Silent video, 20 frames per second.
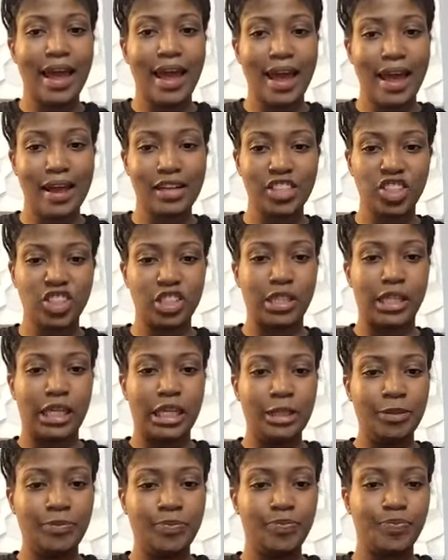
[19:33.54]
Hey
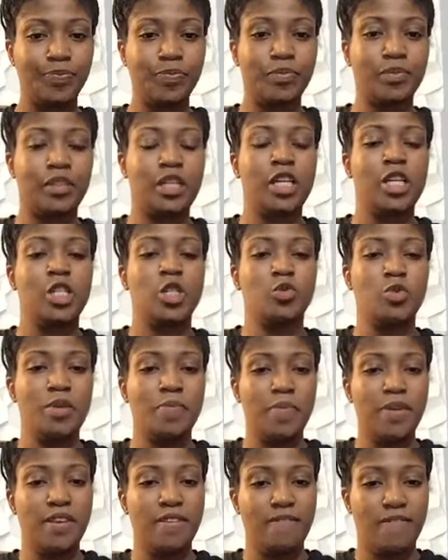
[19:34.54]
Ashley.
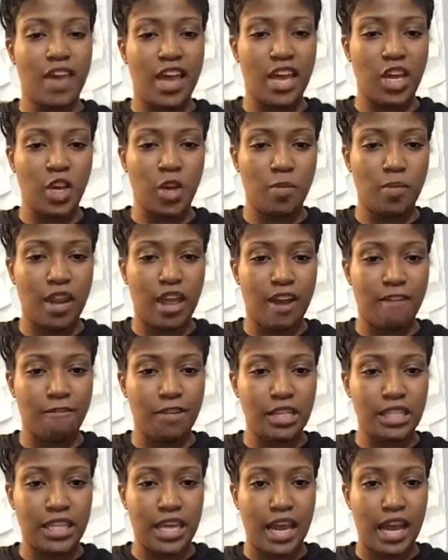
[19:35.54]
Sweeping and
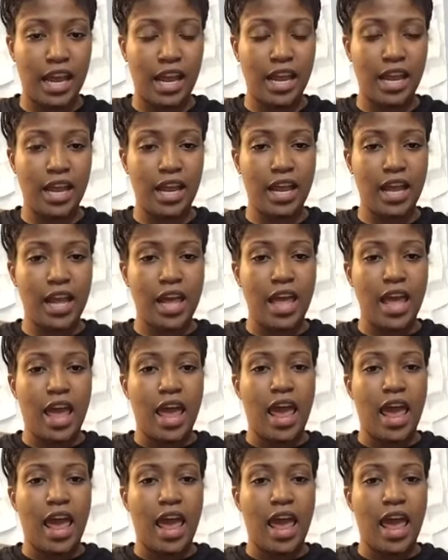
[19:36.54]
vacuuming every day.